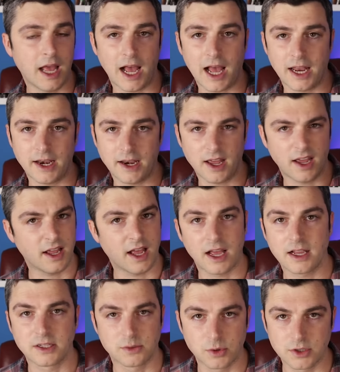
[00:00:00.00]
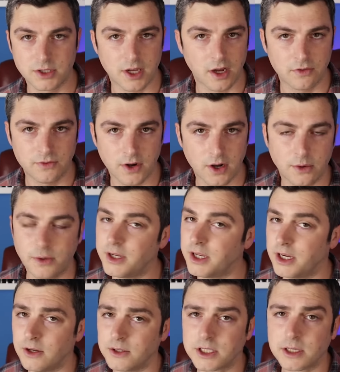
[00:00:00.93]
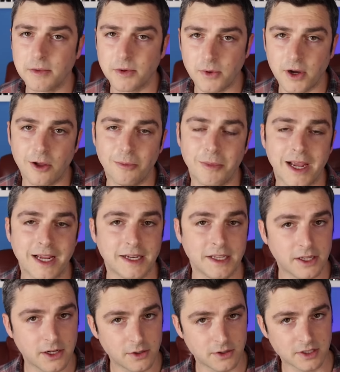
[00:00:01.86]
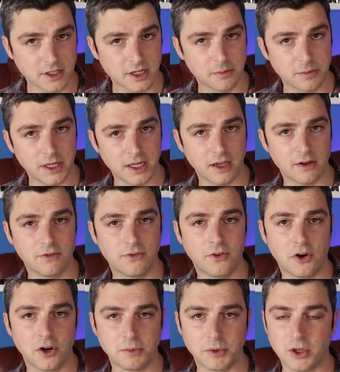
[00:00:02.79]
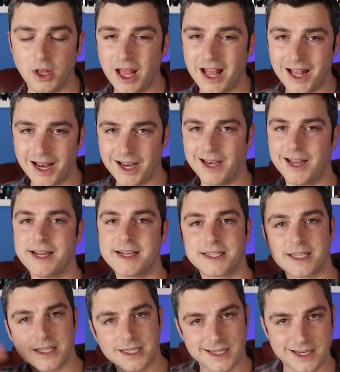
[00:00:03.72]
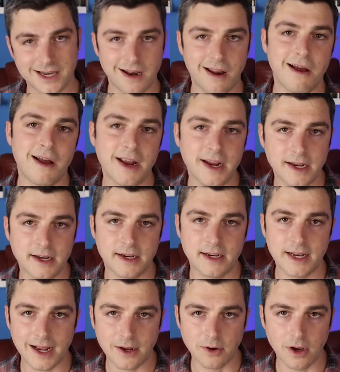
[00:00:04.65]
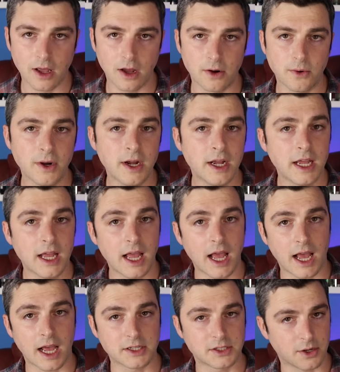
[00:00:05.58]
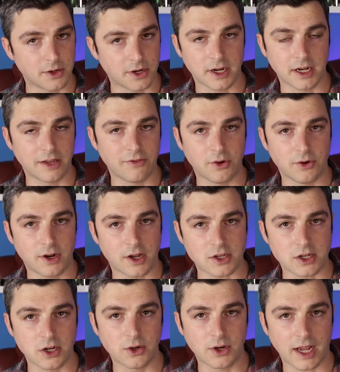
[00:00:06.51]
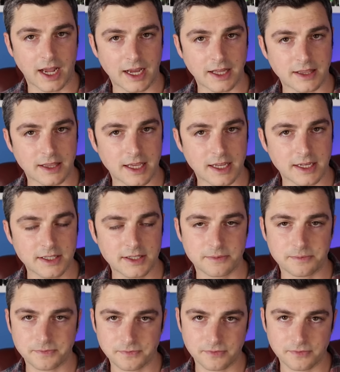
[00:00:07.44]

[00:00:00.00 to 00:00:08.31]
And it's Wotofo. You know it's going to be well made. You know it's going to be affordable. Let's slide down low so I can give you a nice look at this.